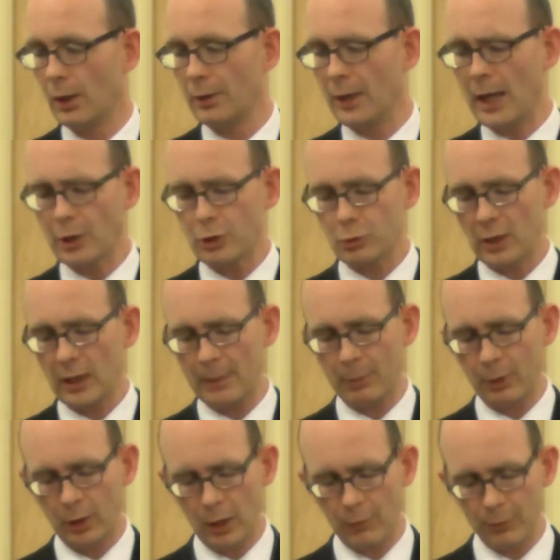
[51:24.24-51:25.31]
And that's really,
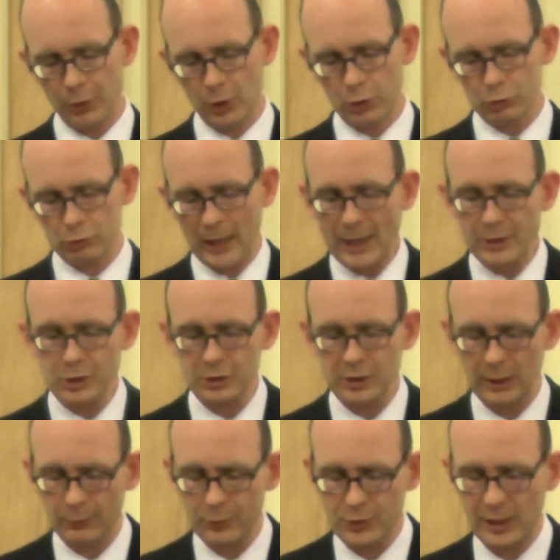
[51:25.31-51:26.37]
beloved, the
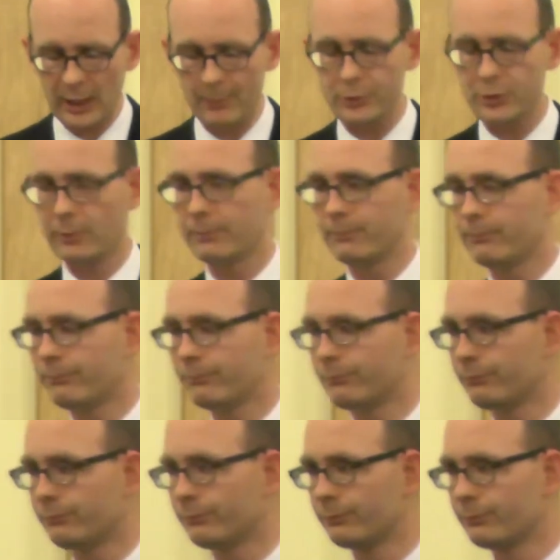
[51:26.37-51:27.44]
tragedy of Samson.
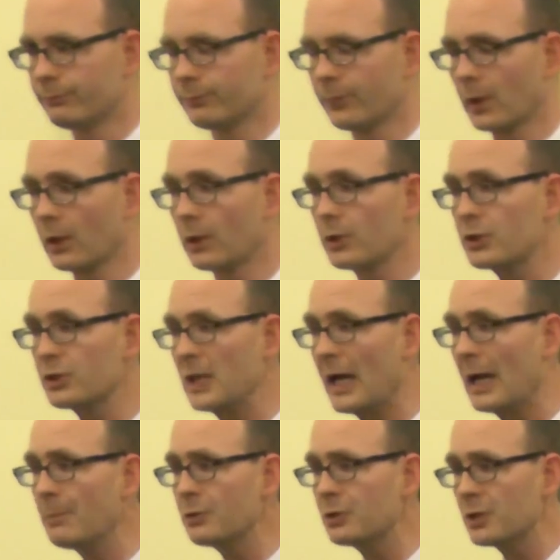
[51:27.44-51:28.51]

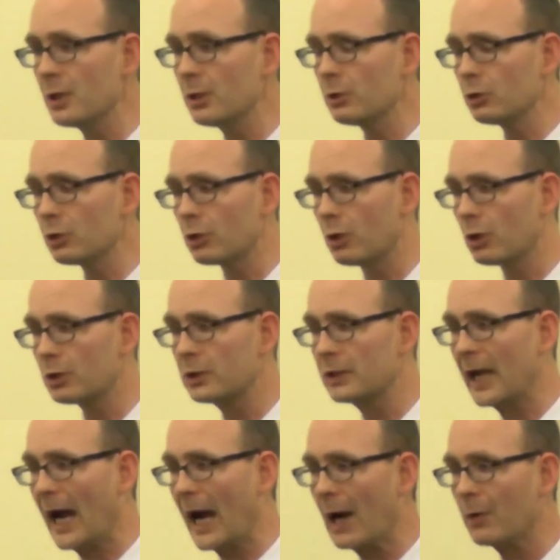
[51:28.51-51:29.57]
Samson
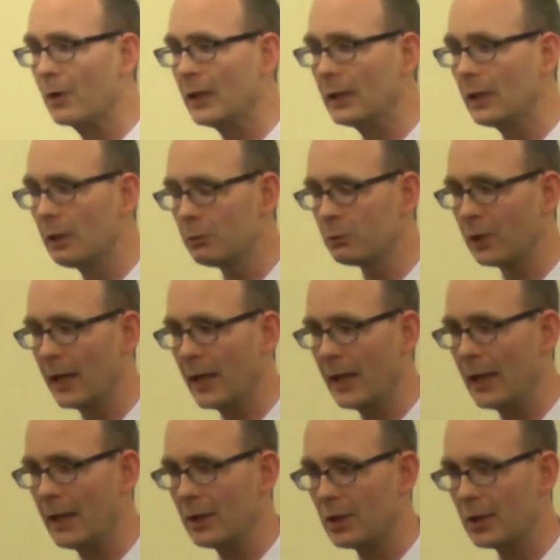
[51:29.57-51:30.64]
could carry
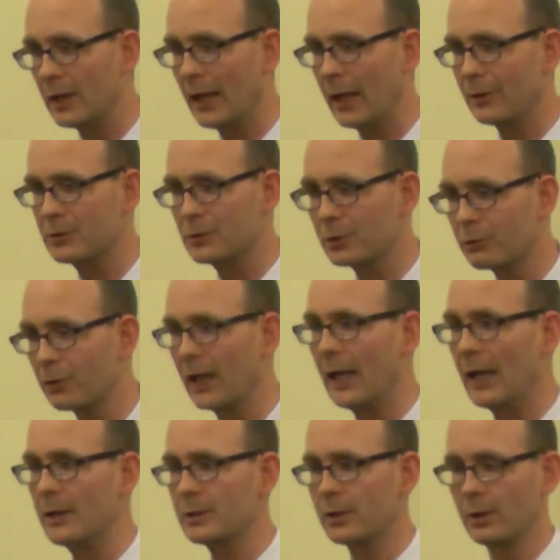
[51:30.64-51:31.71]
away the gates of
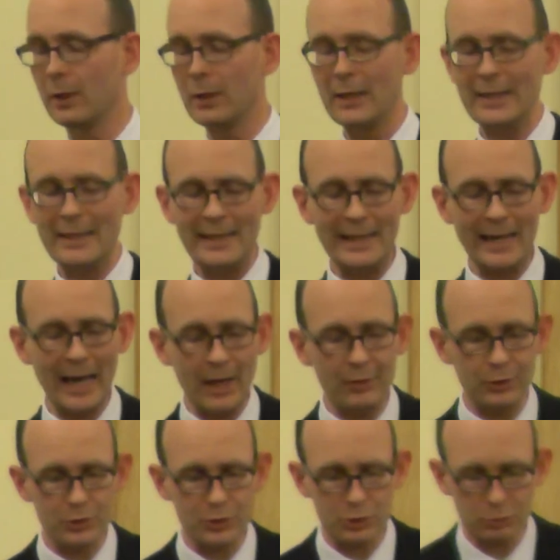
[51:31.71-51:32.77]
Gaza. He
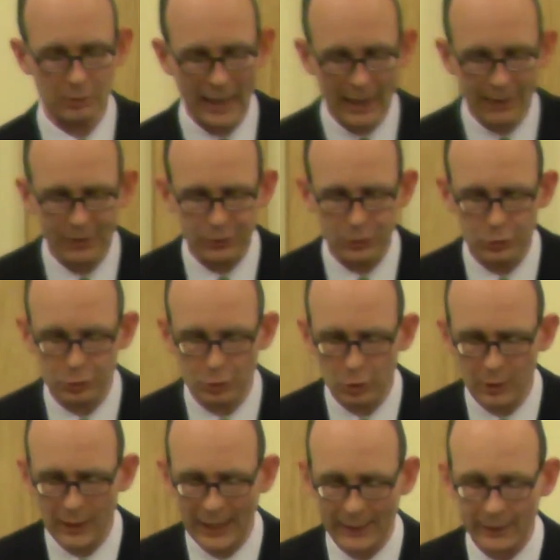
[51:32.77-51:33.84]
had the strength to
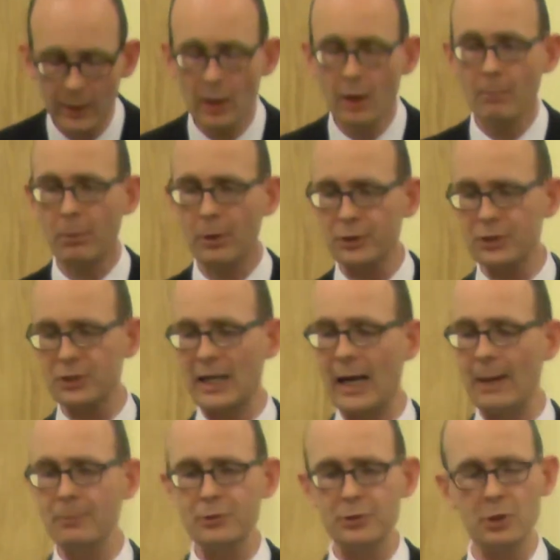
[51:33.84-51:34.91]
do that, but
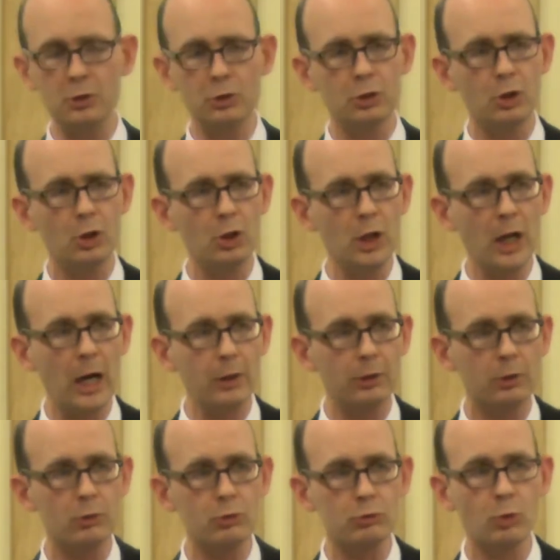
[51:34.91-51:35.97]
Samson could
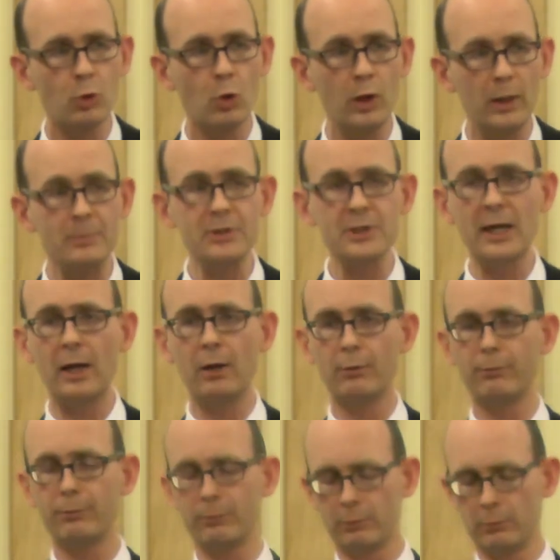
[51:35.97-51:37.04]
not control
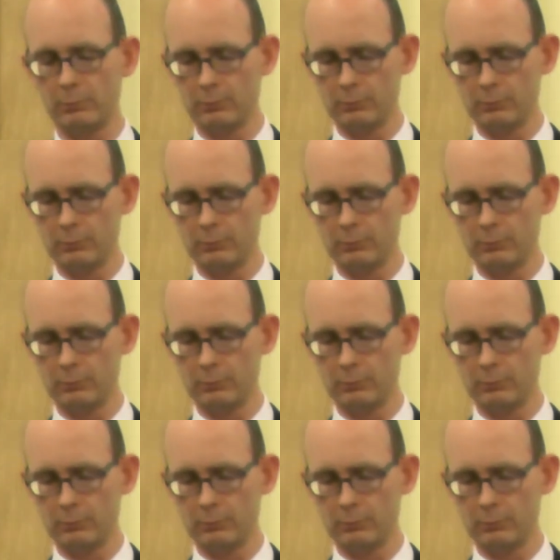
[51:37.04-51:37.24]
himself.